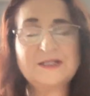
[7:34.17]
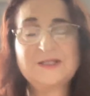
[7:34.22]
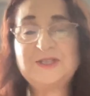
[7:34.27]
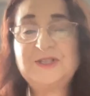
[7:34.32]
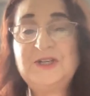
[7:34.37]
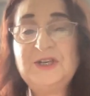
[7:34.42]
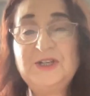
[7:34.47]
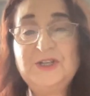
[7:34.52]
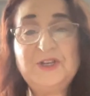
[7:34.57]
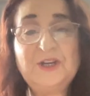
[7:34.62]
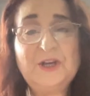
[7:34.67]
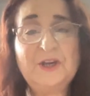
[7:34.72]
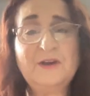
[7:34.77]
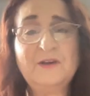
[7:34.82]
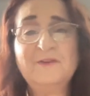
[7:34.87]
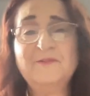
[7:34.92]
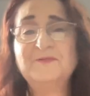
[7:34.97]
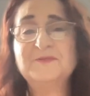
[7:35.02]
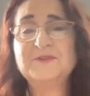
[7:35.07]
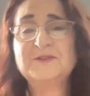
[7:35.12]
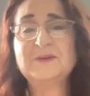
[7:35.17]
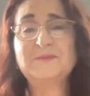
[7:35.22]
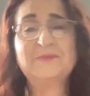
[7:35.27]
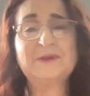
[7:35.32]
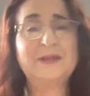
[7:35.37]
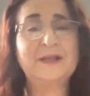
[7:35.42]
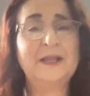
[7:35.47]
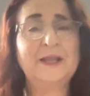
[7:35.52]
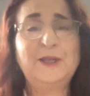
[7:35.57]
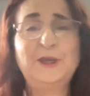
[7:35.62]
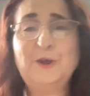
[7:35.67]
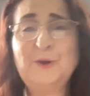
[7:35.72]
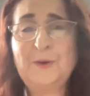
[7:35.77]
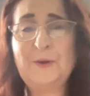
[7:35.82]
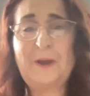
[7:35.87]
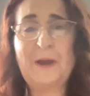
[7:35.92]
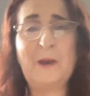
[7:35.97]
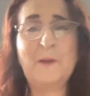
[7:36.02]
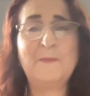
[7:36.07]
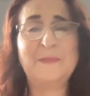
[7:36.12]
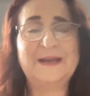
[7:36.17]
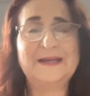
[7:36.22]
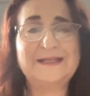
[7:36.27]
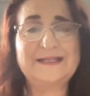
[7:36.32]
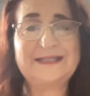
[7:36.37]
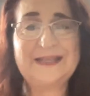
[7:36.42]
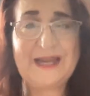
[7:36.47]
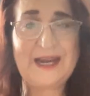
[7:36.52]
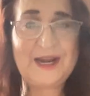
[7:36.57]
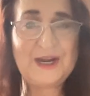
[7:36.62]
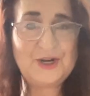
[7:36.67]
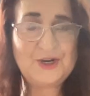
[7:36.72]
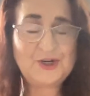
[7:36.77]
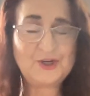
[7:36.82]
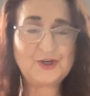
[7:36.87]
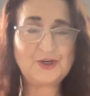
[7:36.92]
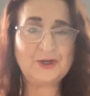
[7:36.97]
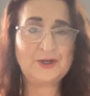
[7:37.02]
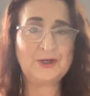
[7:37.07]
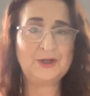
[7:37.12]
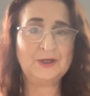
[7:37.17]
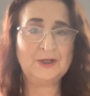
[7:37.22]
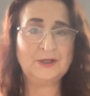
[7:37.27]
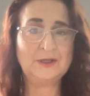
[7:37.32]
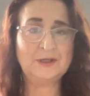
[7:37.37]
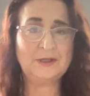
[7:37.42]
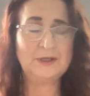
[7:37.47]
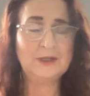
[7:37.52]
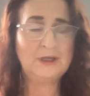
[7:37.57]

teaching of something like yoga, meditation.